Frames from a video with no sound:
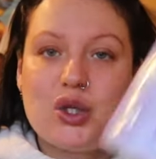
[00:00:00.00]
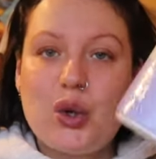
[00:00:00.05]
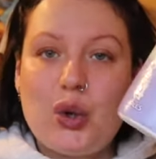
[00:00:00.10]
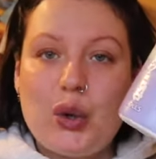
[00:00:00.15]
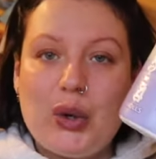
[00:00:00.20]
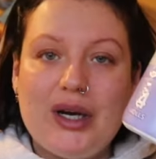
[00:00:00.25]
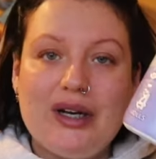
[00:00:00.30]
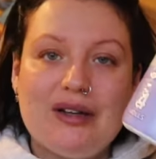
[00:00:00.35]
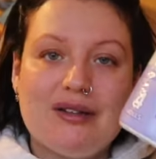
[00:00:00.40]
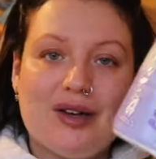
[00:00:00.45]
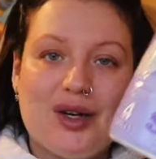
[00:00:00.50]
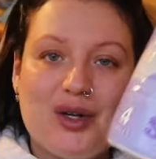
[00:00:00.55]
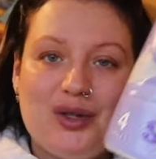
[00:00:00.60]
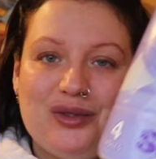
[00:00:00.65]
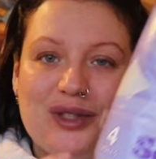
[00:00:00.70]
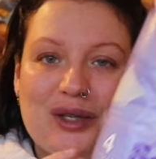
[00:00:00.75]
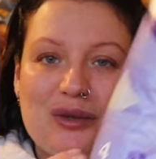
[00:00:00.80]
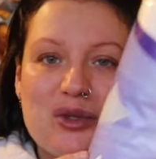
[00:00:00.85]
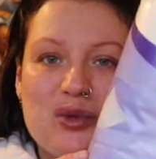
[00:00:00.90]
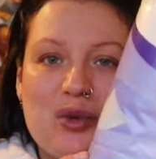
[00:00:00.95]
Toilet roll,
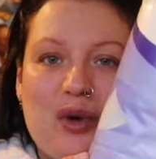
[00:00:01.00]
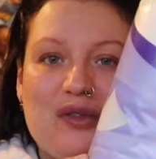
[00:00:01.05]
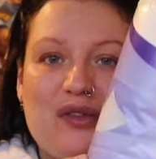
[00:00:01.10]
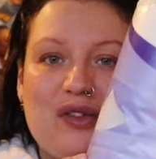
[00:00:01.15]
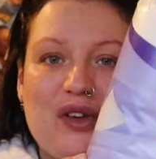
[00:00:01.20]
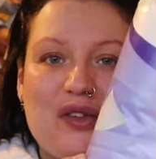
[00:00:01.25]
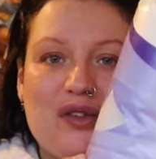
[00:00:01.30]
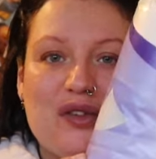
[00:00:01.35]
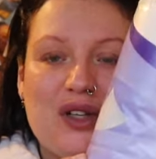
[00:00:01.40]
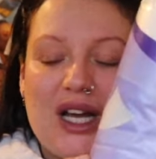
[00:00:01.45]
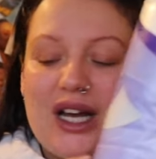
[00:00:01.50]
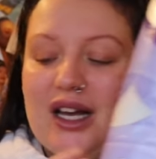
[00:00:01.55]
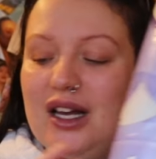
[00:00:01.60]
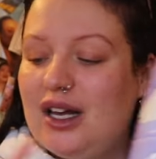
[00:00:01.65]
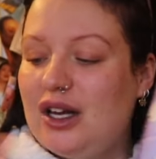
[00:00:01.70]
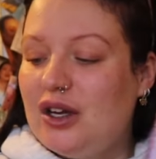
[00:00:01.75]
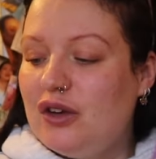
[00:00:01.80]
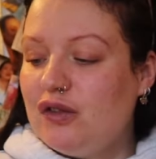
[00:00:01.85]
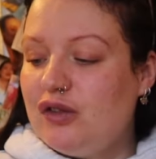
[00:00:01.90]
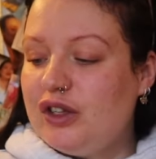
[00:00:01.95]
that was 150.
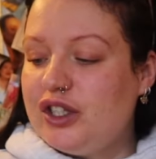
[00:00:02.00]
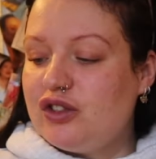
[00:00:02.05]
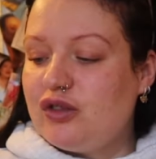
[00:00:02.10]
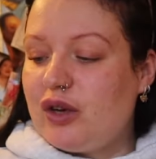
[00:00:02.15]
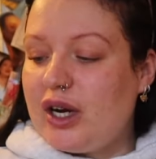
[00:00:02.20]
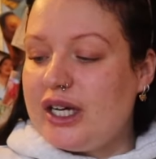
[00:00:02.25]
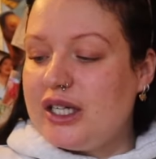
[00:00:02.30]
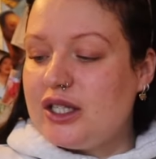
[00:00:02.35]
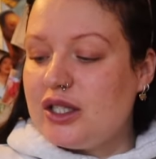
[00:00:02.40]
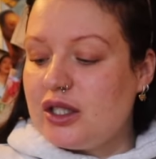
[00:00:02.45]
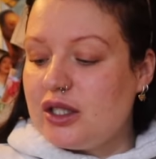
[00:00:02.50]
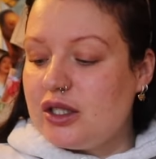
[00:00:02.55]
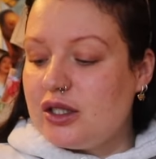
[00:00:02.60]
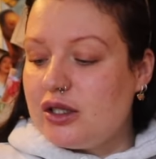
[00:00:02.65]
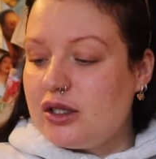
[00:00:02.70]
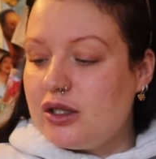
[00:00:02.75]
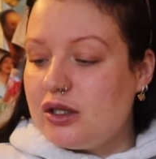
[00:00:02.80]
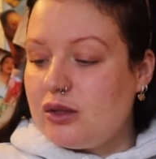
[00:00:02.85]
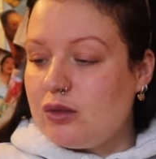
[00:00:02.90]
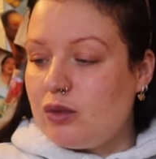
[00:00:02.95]
Fridge
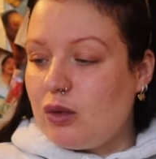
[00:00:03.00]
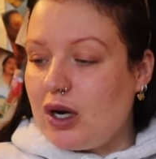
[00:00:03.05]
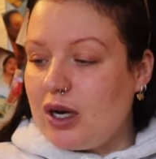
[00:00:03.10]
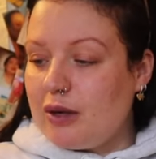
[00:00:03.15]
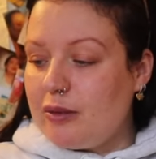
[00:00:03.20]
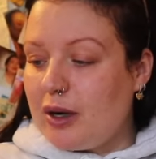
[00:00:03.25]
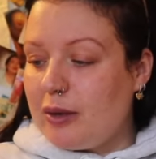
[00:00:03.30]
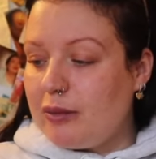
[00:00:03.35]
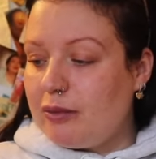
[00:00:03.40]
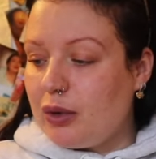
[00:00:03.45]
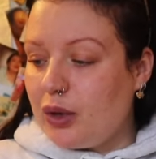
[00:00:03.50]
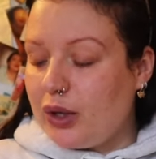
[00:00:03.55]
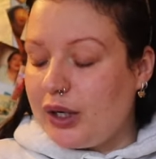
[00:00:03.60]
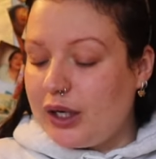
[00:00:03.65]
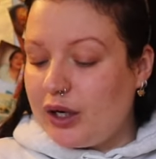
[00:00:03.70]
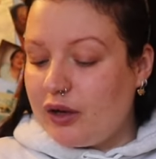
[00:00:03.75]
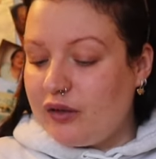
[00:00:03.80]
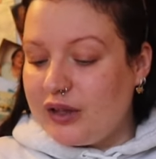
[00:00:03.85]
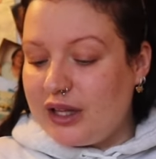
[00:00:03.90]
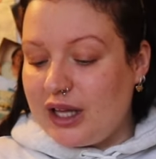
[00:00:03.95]
raiders, why am I
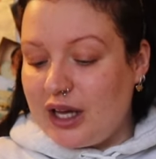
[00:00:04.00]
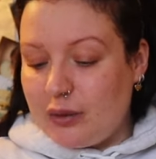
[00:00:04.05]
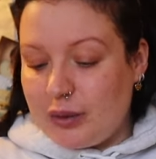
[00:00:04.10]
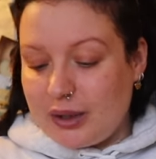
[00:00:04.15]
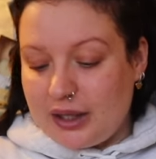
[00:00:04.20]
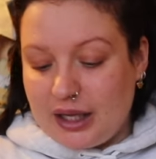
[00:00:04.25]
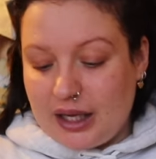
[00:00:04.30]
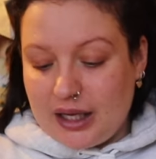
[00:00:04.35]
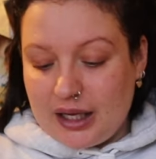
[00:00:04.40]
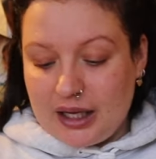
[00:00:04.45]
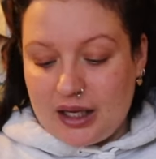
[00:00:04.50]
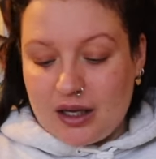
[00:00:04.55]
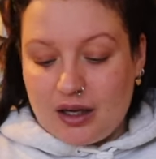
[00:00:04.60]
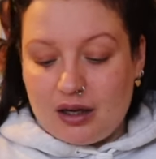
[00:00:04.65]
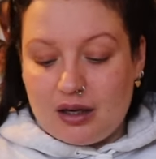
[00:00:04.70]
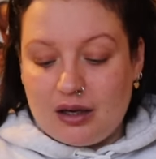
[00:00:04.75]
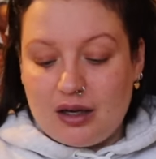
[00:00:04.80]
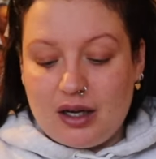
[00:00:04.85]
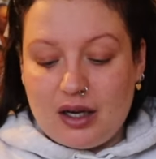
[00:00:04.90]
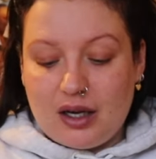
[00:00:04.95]
pointing over there when they're here?
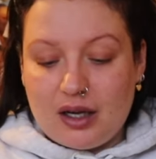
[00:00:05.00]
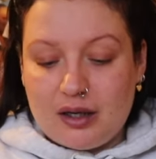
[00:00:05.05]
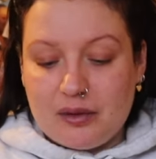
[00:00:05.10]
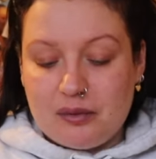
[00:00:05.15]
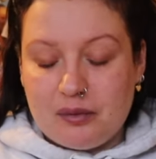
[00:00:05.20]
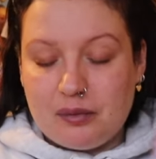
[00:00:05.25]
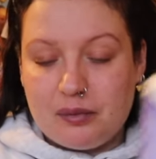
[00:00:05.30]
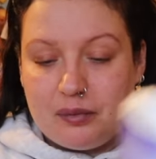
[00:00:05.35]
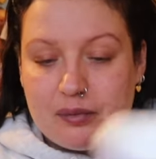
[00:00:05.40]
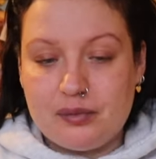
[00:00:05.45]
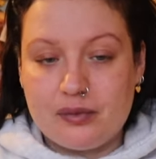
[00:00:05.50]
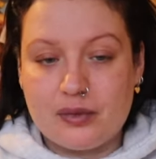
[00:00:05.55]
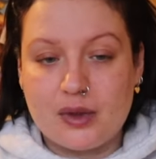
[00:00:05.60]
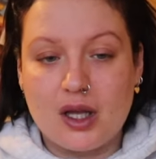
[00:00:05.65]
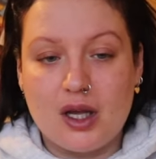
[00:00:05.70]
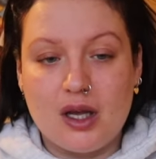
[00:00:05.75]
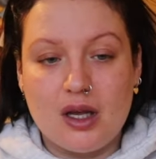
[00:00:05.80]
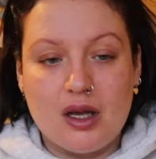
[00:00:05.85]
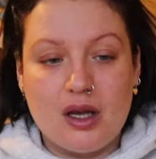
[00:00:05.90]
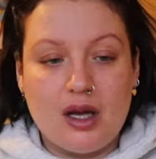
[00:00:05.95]

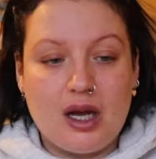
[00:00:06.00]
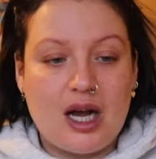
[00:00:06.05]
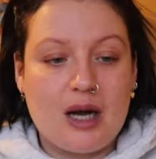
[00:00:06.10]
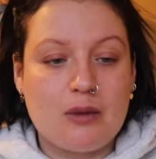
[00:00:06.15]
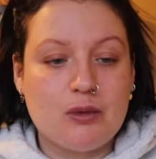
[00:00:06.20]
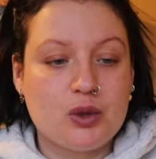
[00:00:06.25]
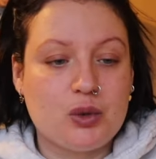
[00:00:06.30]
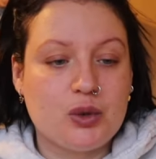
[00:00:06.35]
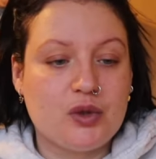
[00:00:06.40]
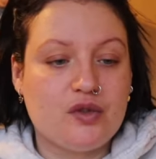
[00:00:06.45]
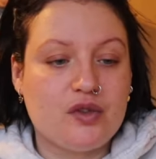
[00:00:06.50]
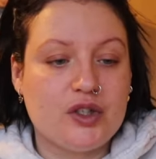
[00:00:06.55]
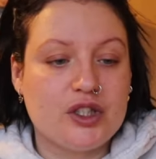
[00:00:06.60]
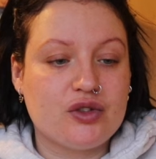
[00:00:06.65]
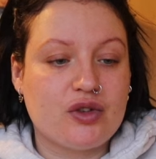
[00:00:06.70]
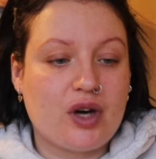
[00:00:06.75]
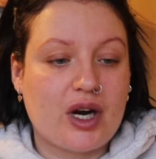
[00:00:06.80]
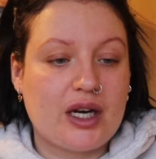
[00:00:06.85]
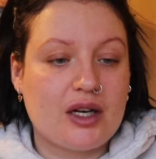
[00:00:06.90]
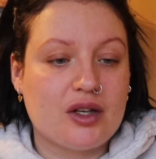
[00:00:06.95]
How much were the
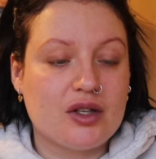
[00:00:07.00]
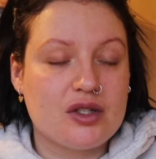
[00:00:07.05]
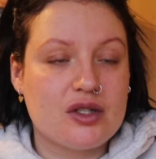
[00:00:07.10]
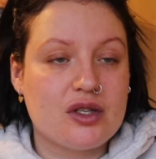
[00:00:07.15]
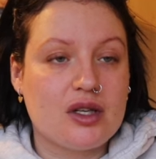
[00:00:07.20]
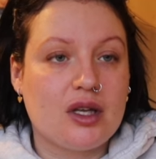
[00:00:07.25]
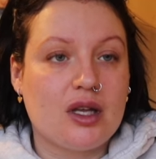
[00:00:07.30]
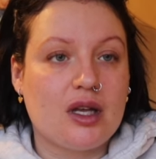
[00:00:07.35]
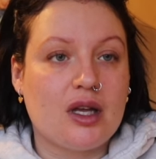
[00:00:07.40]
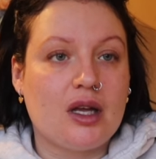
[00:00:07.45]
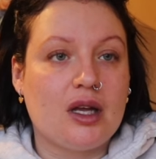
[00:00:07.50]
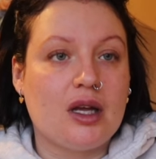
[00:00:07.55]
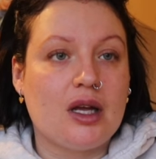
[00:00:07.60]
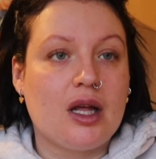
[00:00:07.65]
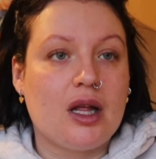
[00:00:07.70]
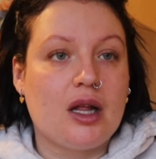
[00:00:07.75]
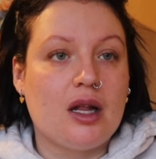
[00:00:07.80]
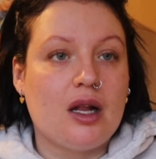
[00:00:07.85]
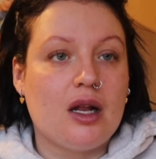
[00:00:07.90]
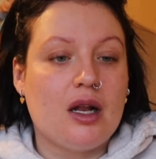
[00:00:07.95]
fridge raiders?
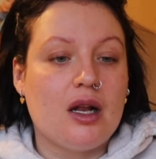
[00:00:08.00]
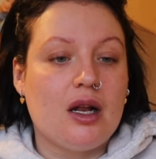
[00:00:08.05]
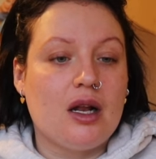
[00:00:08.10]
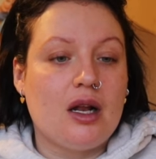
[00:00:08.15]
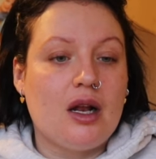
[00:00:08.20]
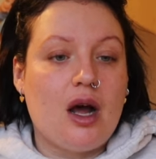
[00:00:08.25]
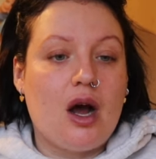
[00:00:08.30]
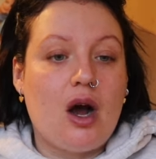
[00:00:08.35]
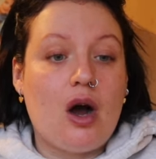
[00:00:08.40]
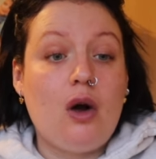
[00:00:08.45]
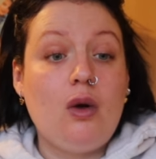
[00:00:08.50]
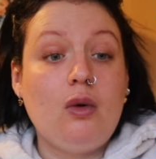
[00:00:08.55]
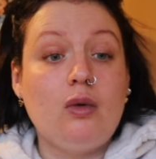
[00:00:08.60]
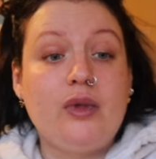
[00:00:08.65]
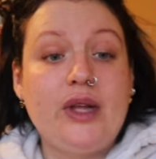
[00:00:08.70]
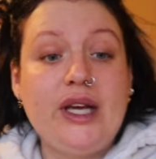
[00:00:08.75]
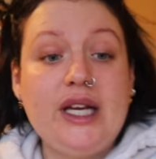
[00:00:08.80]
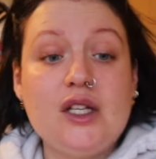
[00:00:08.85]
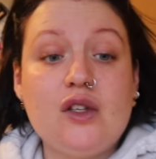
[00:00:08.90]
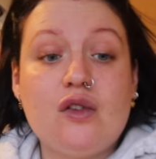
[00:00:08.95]
Oh,
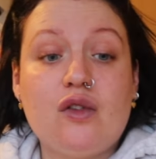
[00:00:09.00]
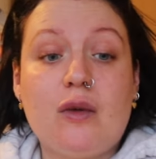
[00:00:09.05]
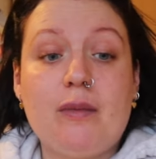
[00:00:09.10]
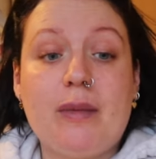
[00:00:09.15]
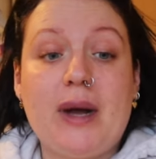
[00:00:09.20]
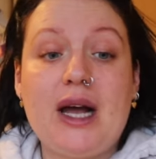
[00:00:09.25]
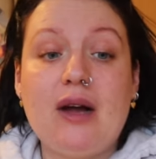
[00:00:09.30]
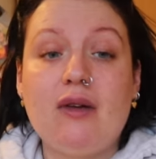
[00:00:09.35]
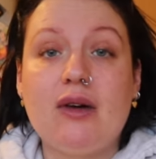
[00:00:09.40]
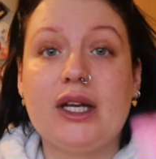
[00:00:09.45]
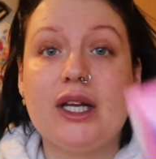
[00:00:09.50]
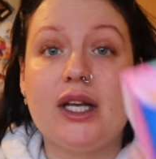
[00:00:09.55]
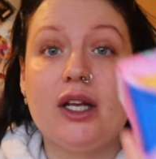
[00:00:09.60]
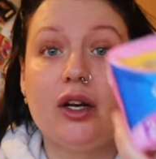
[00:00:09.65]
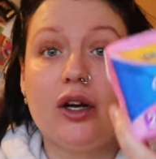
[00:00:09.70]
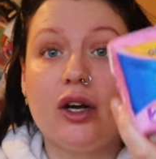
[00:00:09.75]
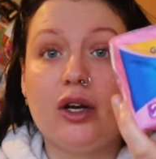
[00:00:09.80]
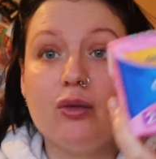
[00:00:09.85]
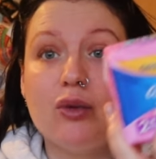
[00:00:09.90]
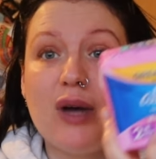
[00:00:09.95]
these from Poundland, you
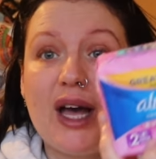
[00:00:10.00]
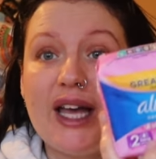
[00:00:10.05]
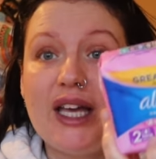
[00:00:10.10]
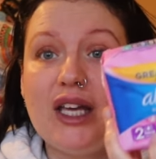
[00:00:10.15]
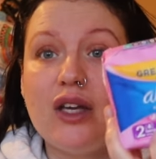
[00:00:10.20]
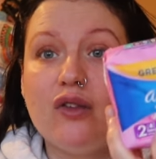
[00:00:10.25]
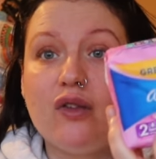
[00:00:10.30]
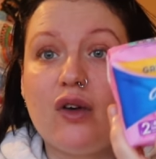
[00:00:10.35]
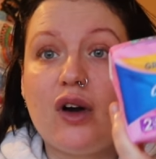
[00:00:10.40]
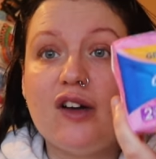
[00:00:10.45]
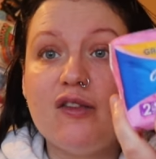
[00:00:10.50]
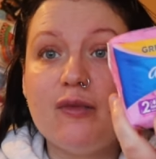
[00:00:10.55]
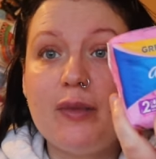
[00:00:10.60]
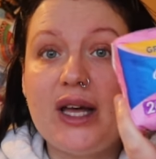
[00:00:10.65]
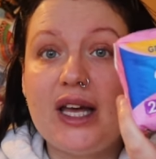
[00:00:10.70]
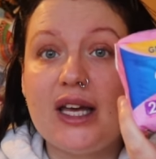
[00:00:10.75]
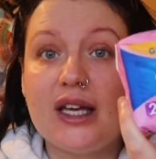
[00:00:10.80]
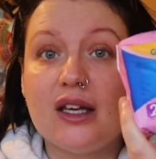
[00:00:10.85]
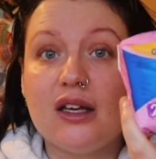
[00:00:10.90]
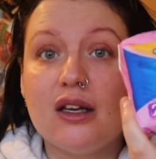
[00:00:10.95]
know, for
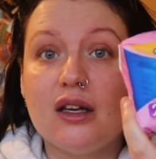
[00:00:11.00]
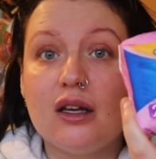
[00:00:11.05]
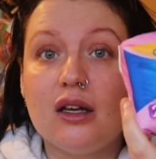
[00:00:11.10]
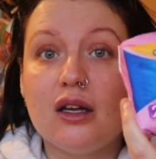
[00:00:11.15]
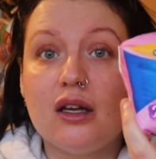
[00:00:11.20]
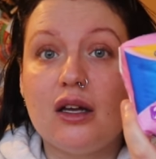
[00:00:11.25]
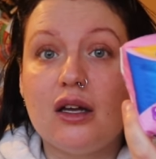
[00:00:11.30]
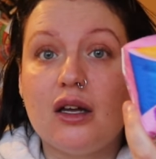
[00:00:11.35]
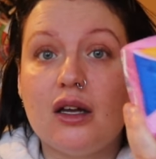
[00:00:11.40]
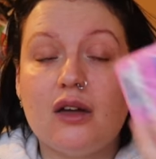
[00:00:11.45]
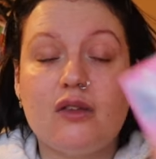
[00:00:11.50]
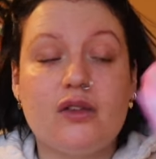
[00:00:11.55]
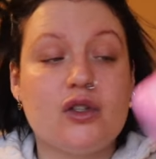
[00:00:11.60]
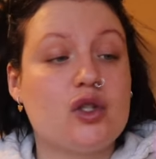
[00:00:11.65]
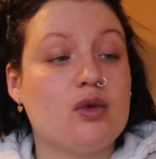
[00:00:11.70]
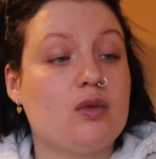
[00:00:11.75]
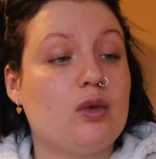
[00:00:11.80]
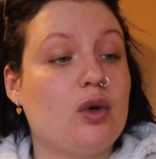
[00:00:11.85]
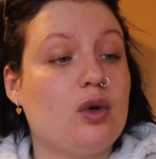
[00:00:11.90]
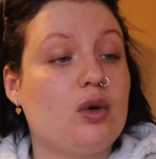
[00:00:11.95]
85p. For
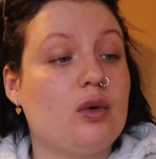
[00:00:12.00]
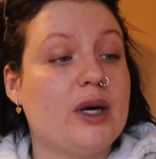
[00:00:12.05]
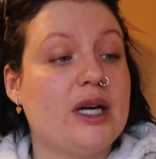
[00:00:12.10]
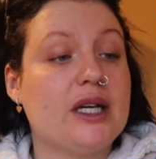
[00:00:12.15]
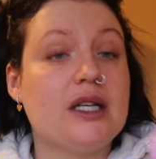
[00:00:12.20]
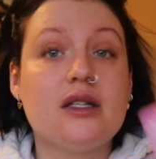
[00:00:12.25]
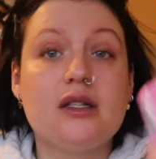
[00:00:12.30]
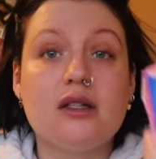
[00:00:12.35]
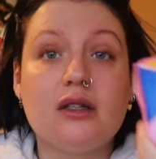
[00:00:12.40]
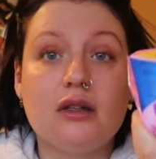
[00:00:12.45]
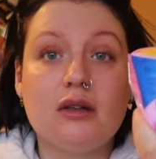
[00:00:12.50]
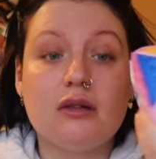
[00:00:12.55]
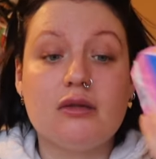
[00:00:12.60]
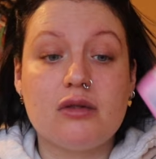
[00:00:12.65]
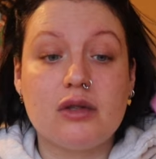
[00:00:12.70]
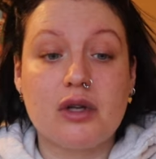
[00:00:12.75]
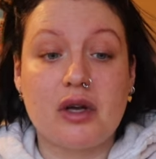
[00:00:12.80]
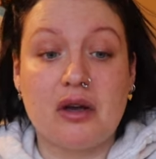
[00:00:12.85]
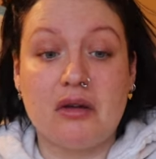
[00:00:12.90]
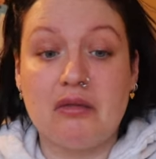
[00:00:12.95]
some always,
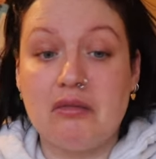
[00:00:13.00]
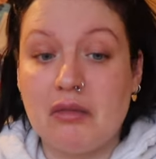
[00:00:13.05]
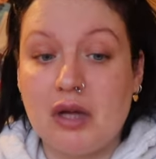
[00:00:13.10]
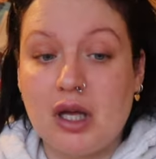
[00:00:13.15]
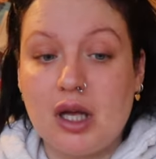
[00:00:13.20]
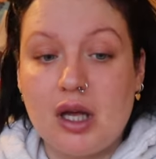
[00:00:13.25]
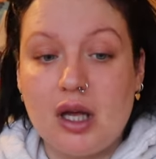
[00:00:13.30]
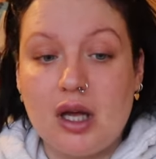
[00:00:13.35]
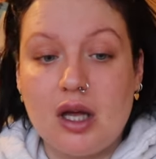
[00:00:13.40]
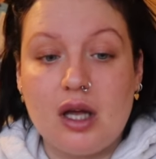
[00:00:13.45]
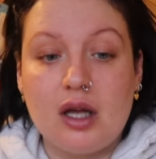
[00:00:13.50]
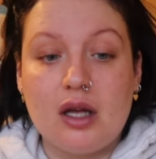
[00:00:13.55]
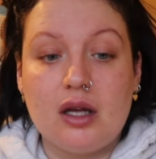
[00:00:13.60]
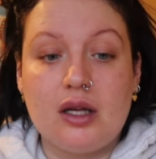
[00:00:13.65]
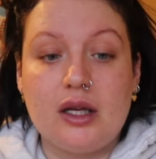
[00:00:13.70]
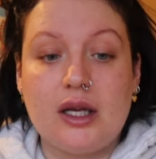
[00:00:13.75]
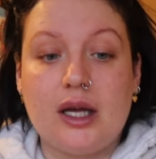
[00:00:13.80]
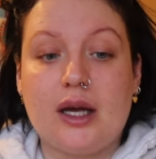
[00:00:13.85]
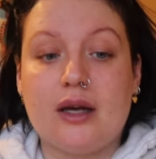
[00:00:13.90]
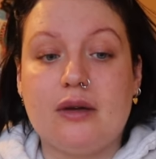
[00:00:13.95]
so
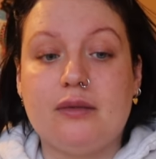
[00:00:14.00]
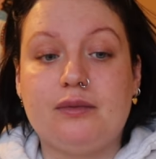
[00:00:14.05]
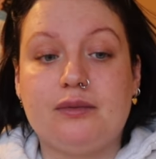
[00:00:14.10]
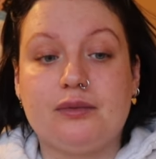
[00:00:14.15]
yeah,